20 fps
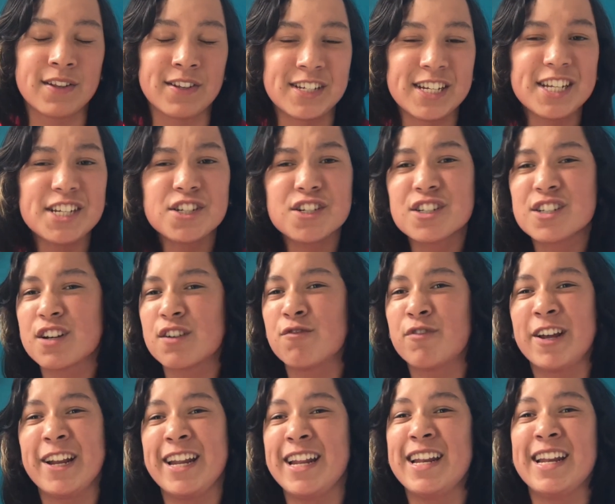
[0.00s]
teachers are
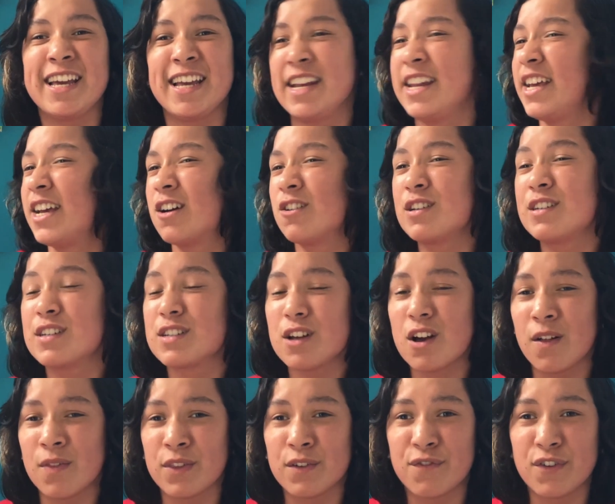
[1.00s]
really lenient
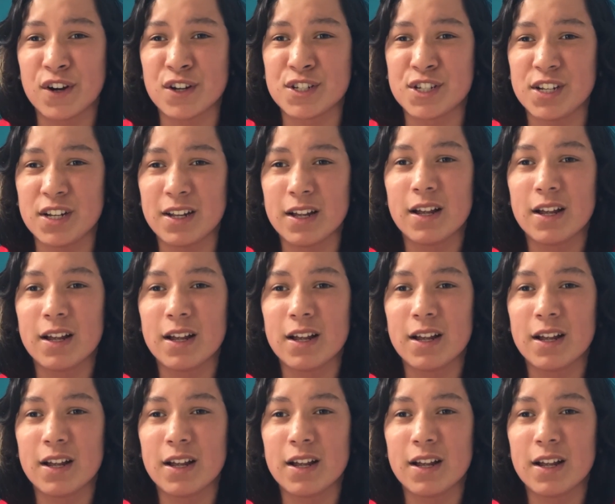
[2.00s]
on the first